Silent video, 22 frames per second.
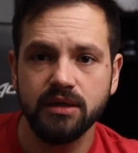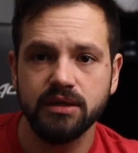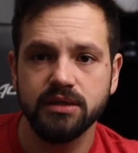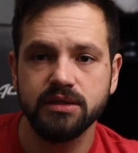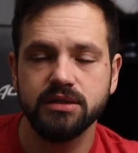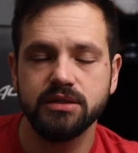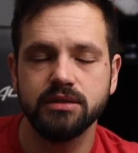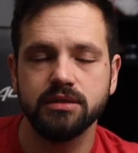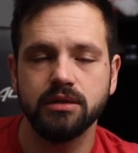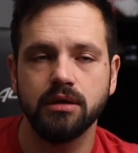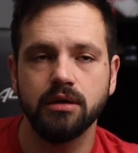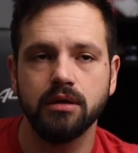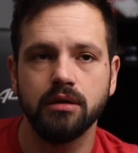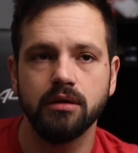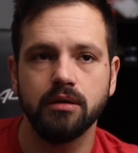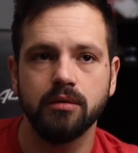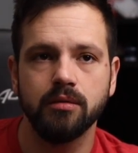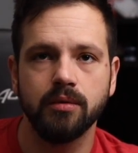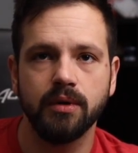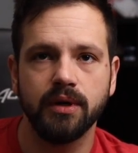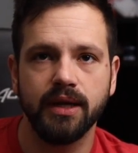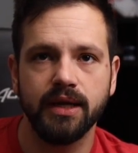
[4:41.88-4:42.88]

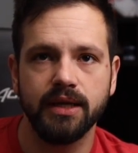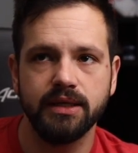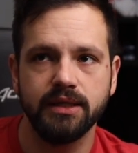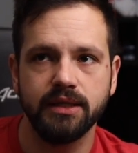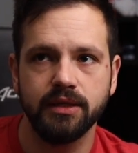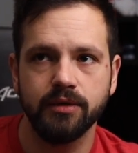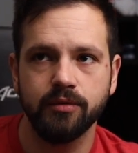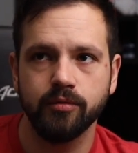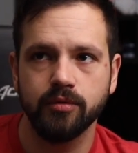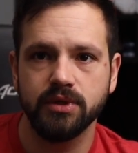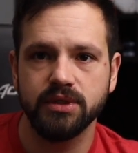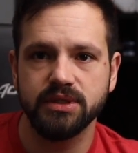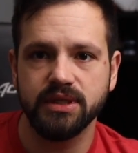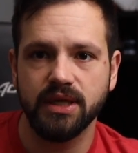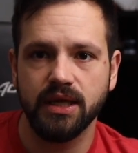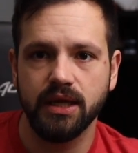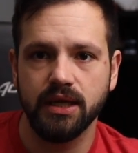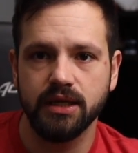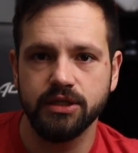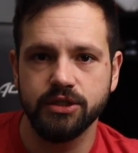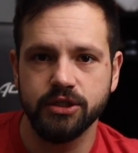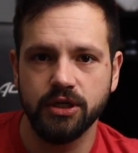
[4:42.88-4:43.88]
so what I did was
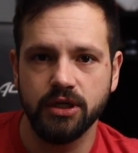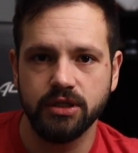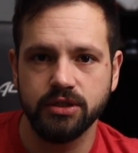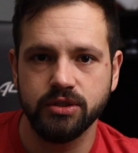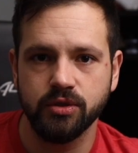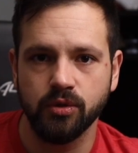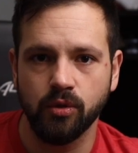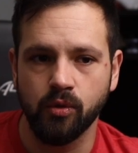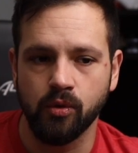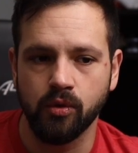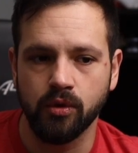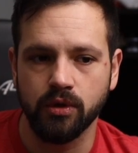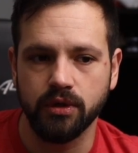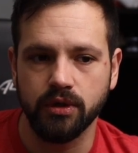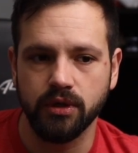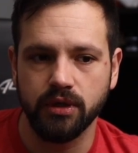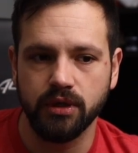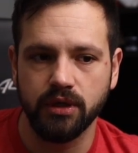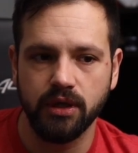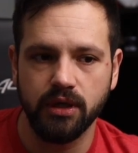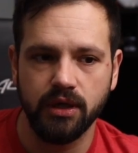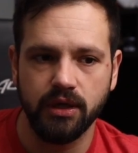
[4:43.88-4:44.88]
I just
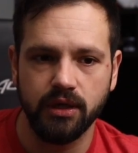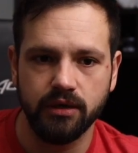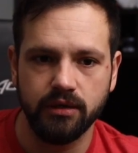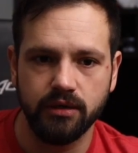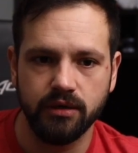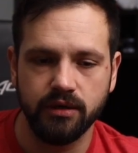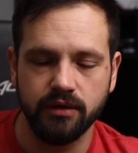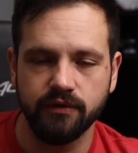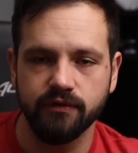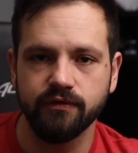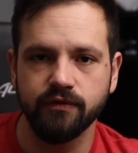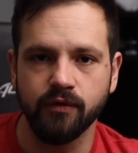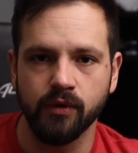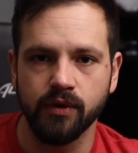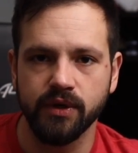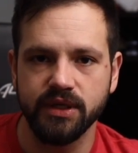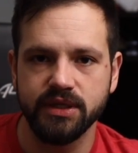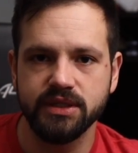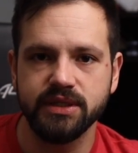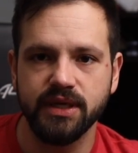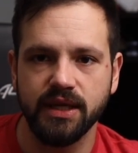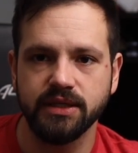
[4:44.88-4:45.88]
ordered
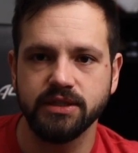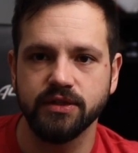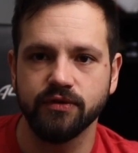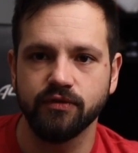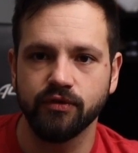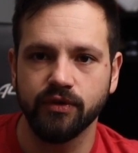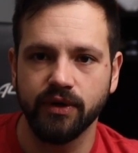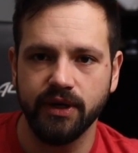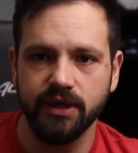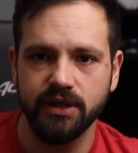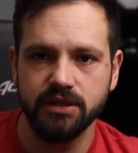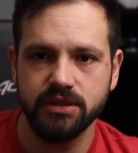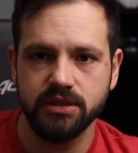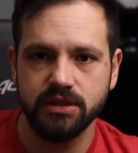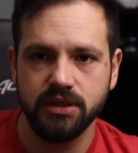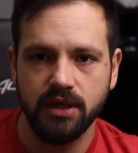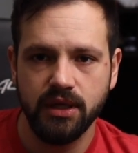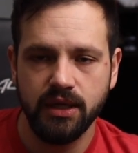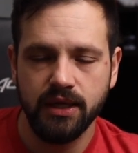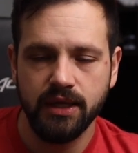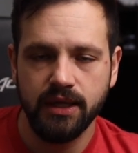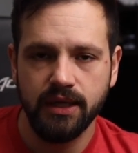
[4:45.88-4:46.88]
140 sets of rings
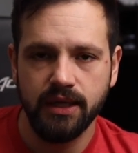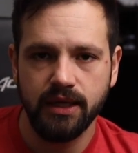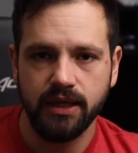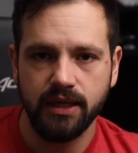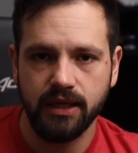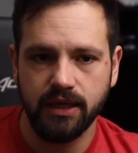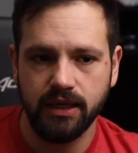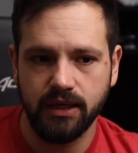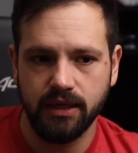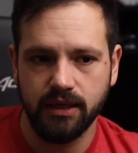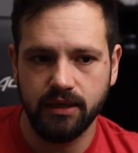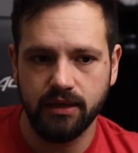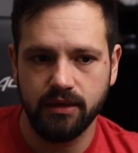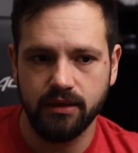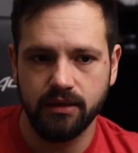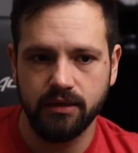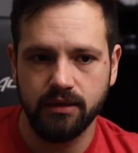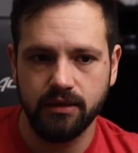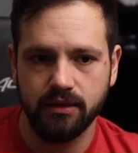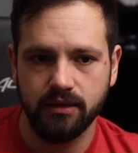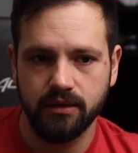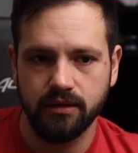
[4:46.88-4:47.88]

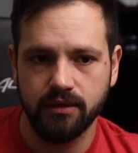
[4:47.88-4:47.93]
and